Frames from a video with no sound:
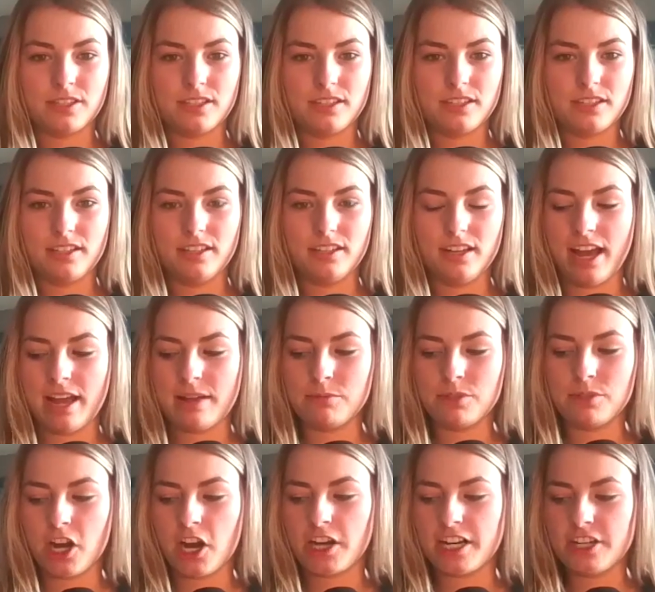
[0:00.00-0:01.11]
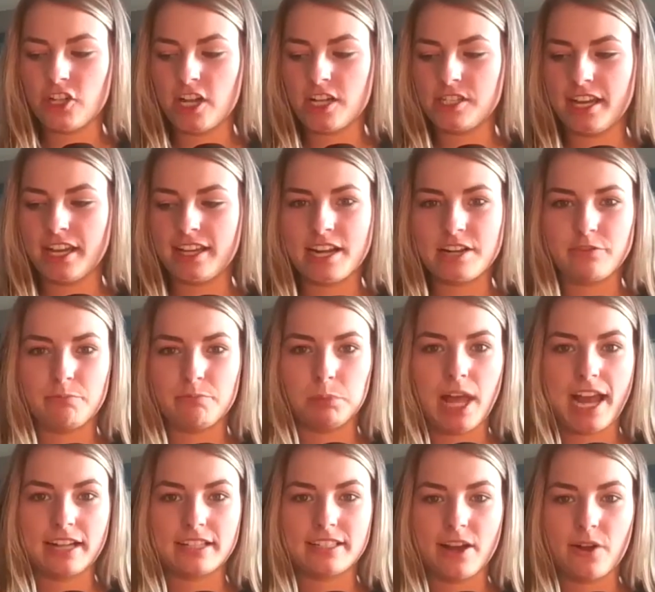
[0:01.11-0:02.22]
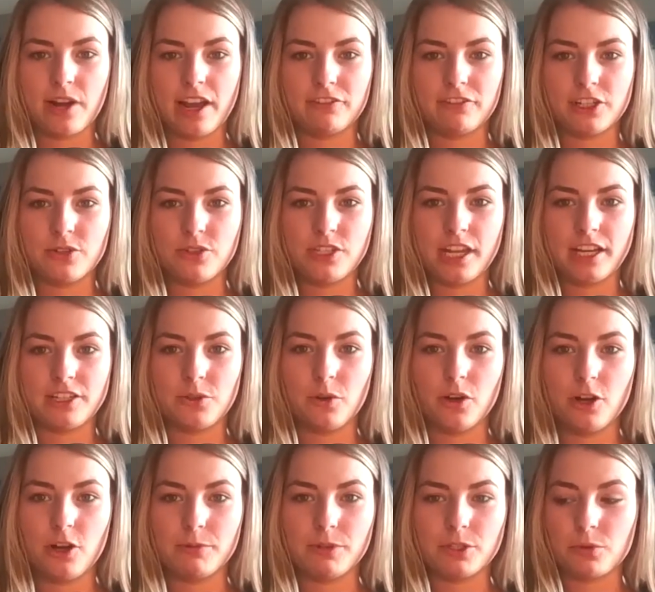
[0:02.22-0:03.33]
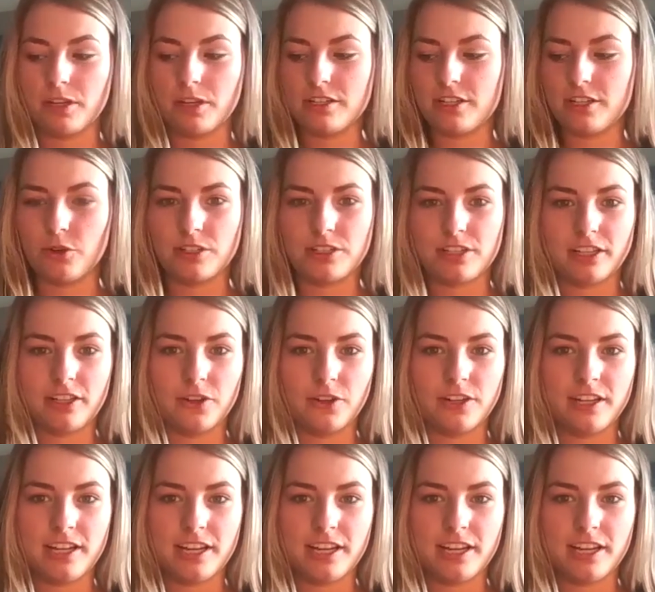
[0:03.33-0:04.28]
I'm, I'm sorry, Jessi. I kind of blacked out after you said you almost went to North Dakota.